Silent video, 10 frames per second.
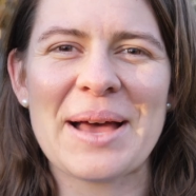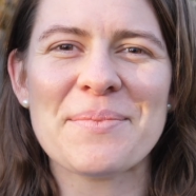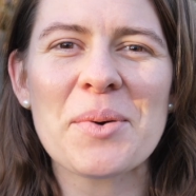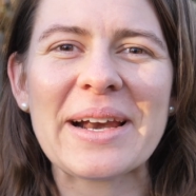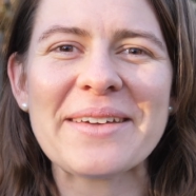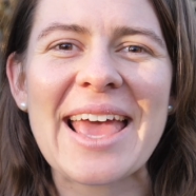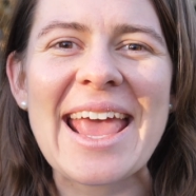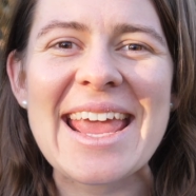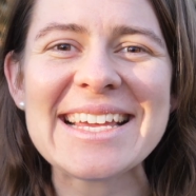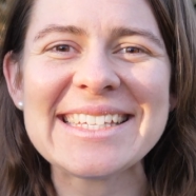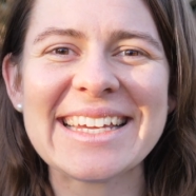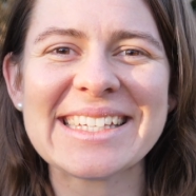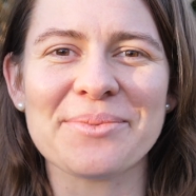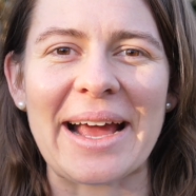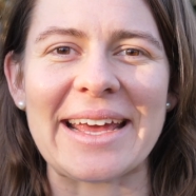But one of the
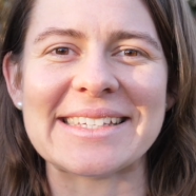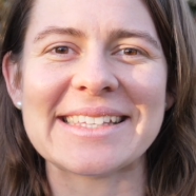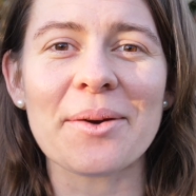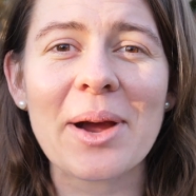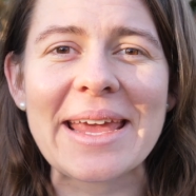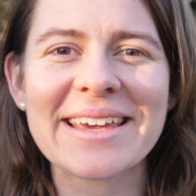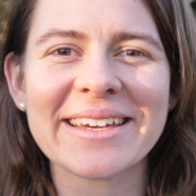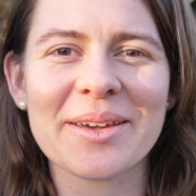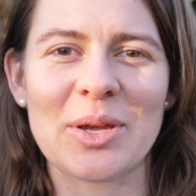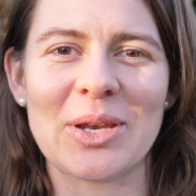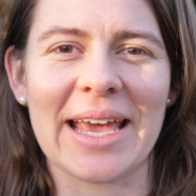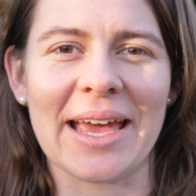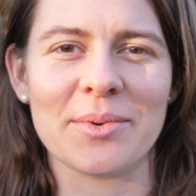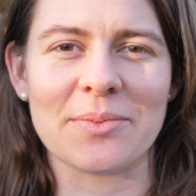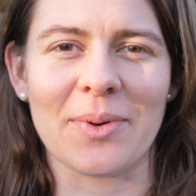easiest ways that we can
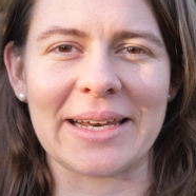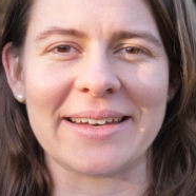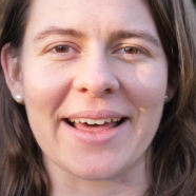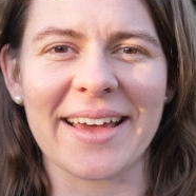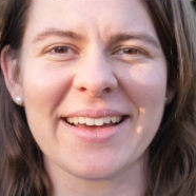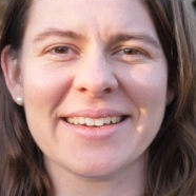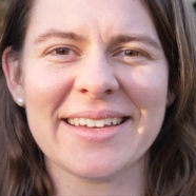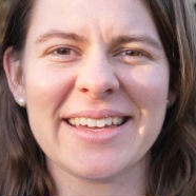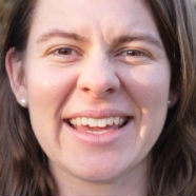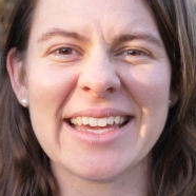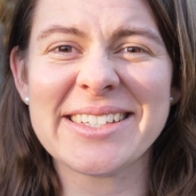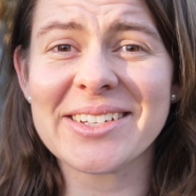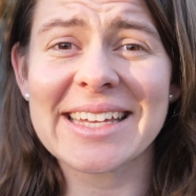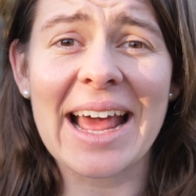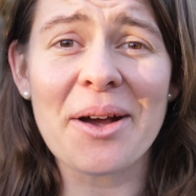communicate with one another is
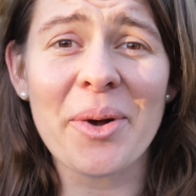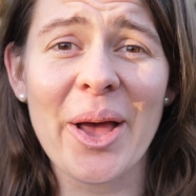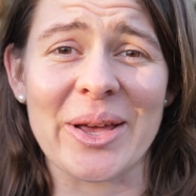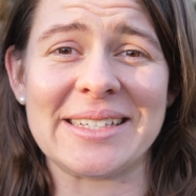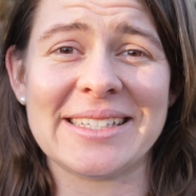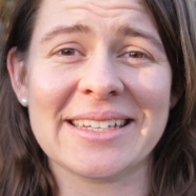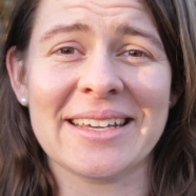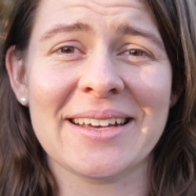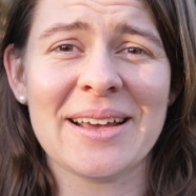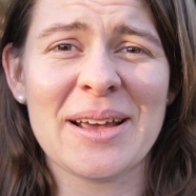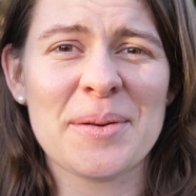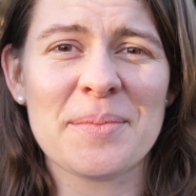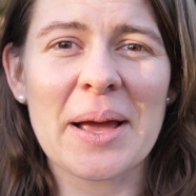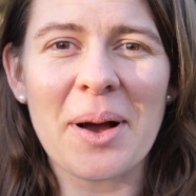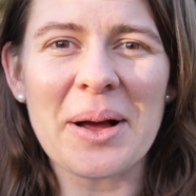using our words,
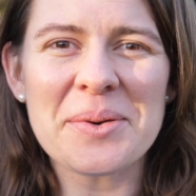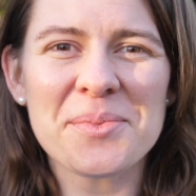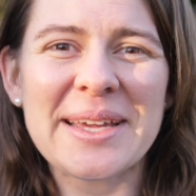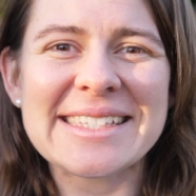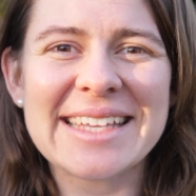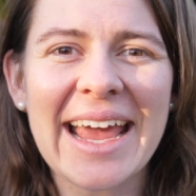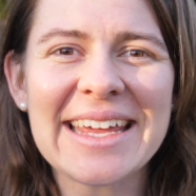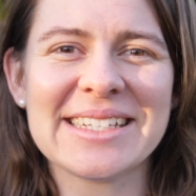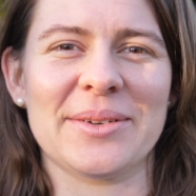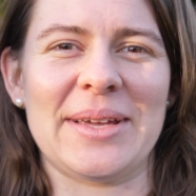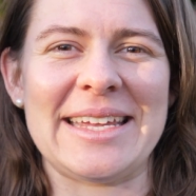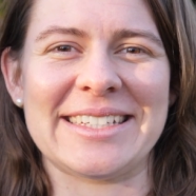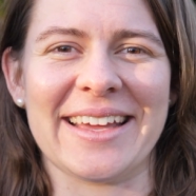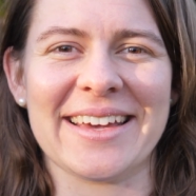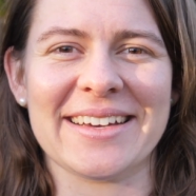by what we say to
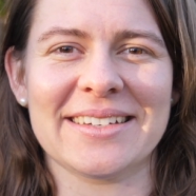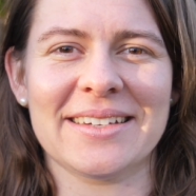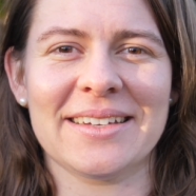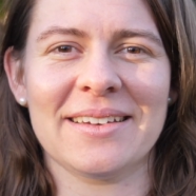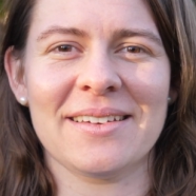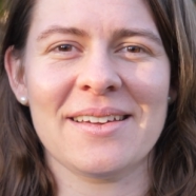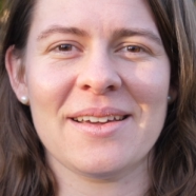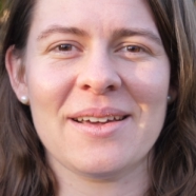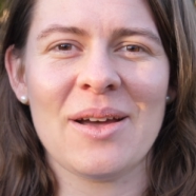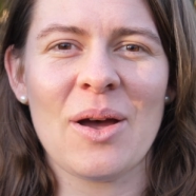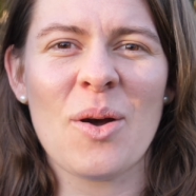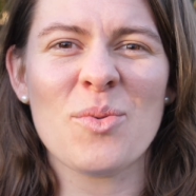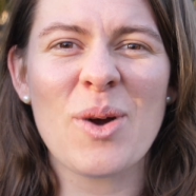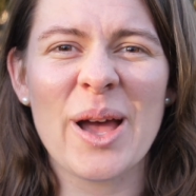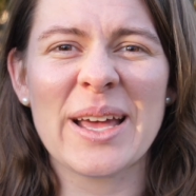each other.
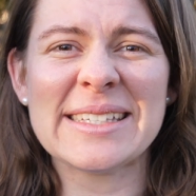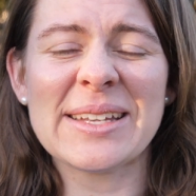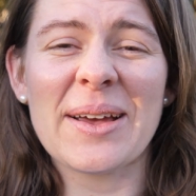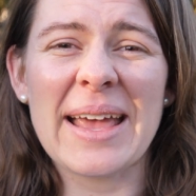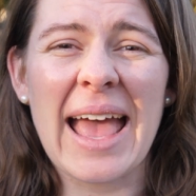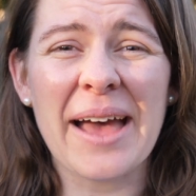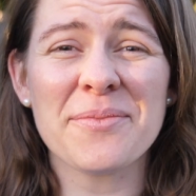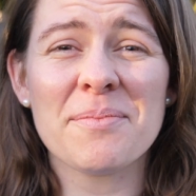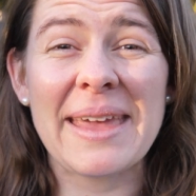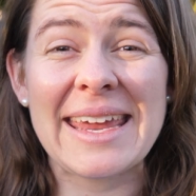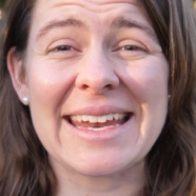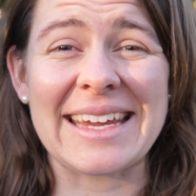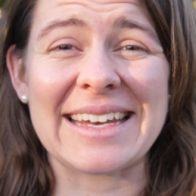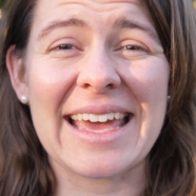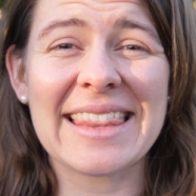Words have
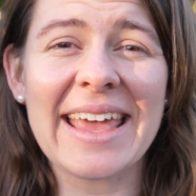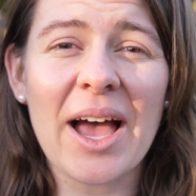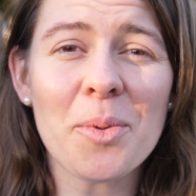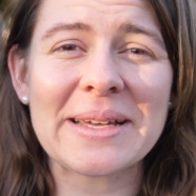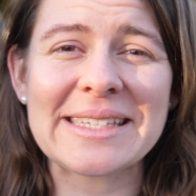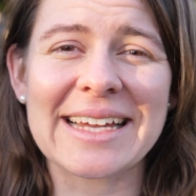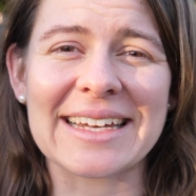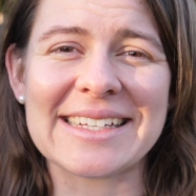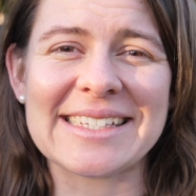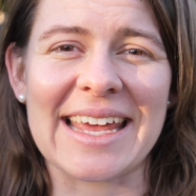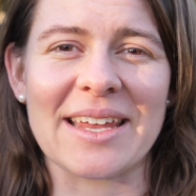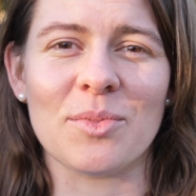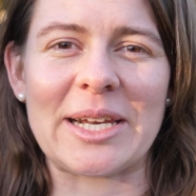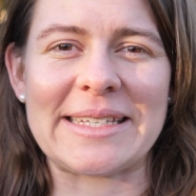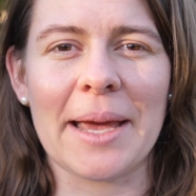meaning and they help us to
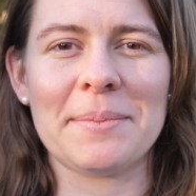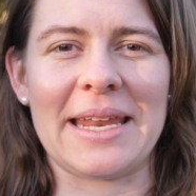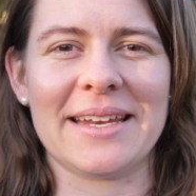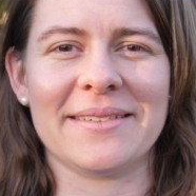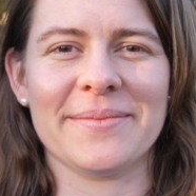understand what is happening.